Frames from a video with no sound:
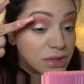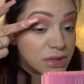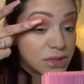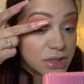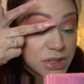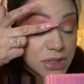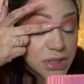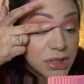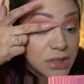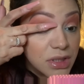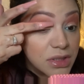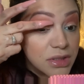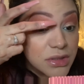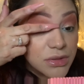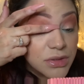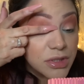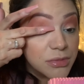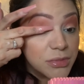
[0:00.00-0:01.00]
she cannot
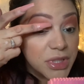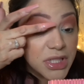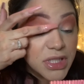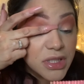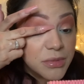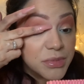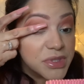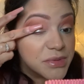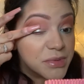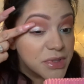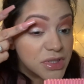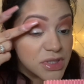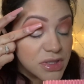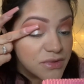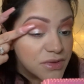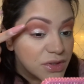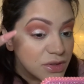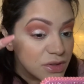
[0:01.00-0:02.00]
do her makeup, especially
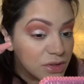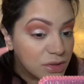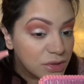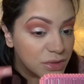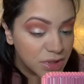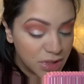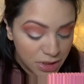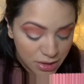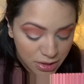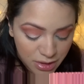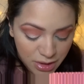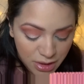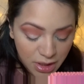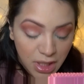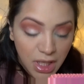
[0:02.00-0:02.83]
if you're new here.